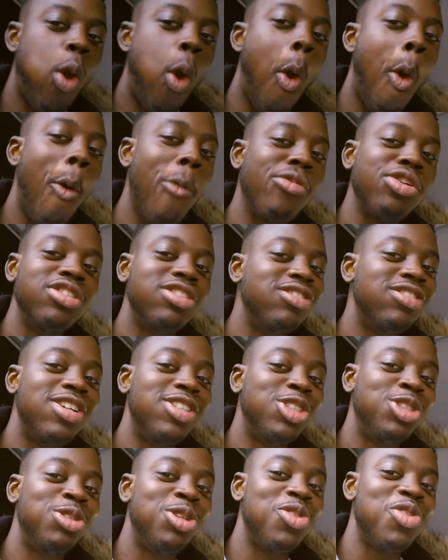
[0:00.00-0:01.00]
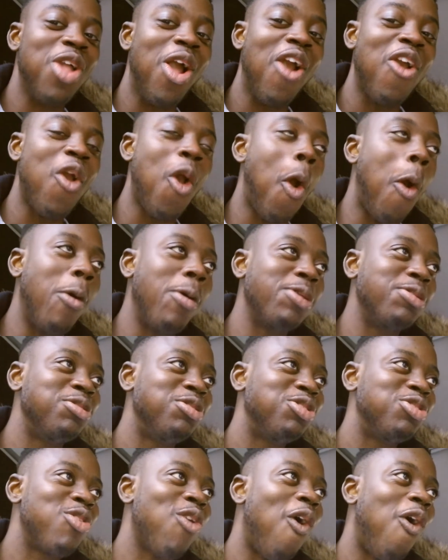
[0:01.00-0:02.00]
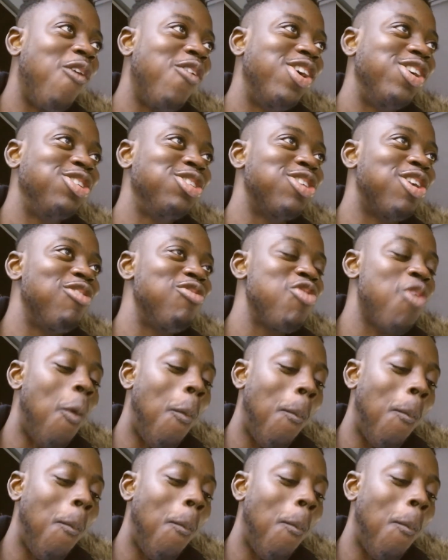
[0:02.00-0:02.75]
Oh, this is nice. Oh, there you go.